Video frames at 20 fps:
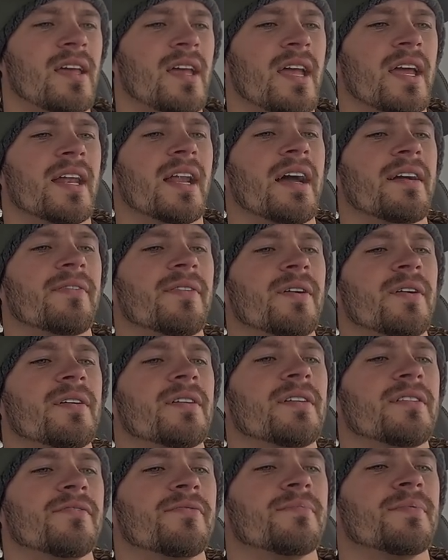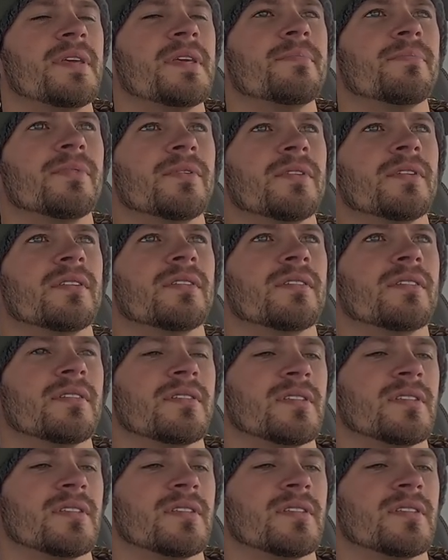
and I've heard of people